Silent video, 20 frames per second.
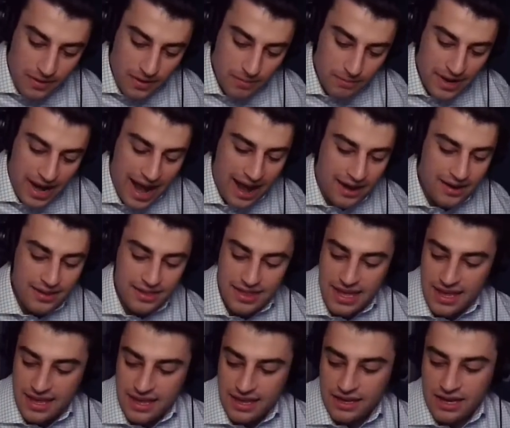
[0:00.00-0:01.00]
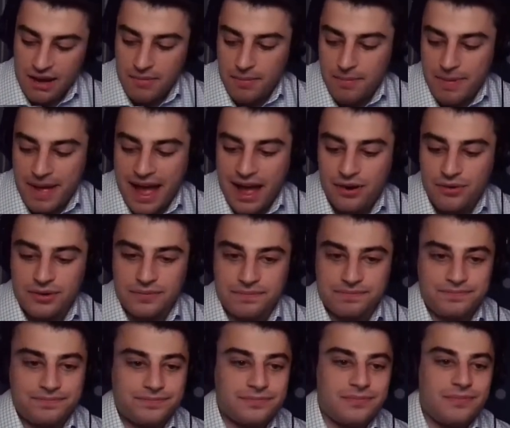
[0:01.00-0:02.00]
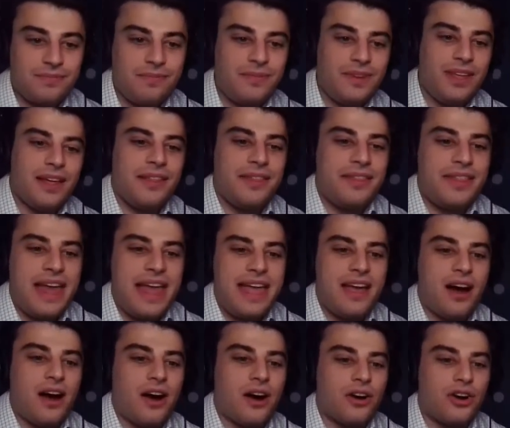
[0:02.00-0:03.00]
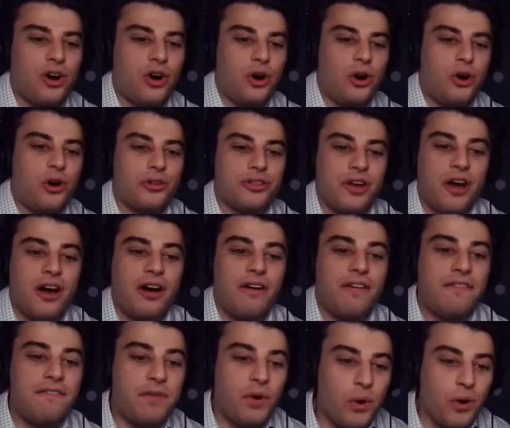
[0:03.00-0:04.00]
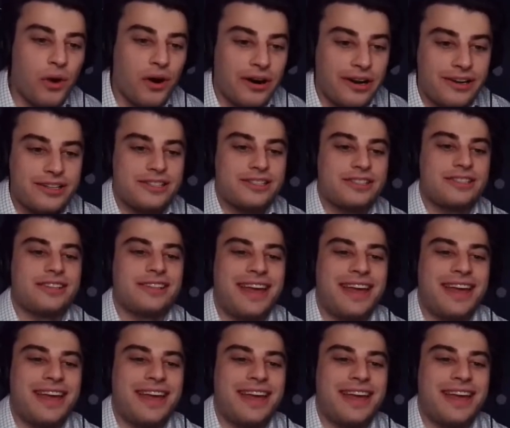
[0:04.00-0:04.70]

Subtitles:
But how did they come about? They are called forks.